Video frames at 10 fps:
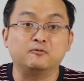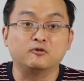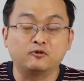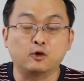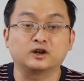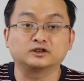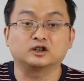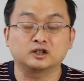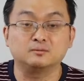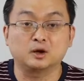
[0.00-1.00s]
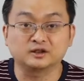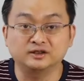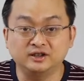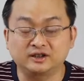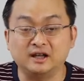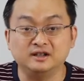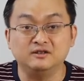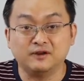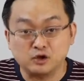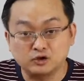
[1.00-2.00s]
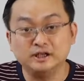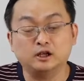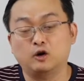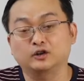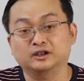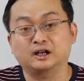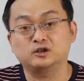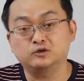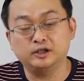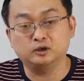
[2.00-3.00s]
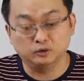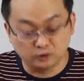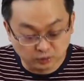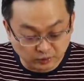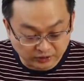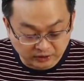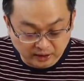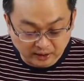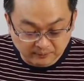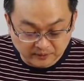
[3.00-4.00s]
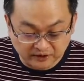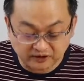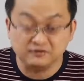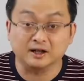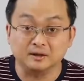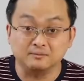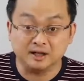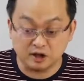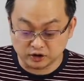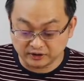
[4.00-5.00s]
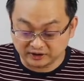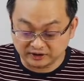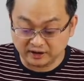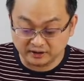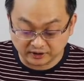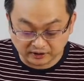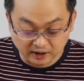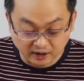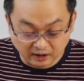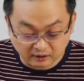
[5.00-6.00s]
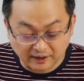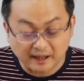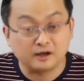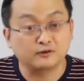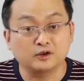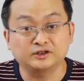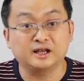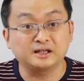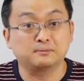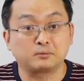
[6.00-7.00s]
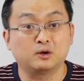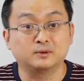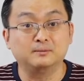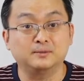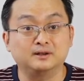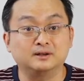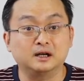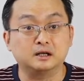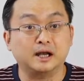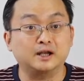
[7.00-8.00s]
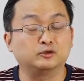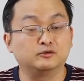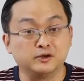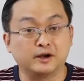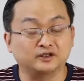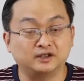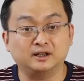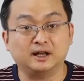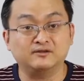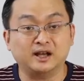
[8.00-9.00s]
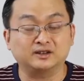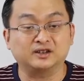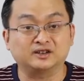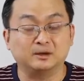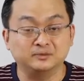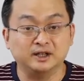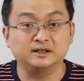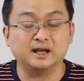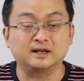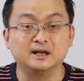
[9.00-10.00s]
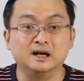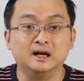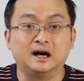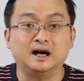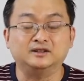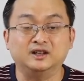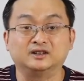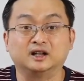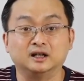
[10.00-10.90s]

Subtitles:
focus on commodities can eventually cause a country to lose its developed nation status. All right, and of course, the other problem lies with real estate, and that is something that I think is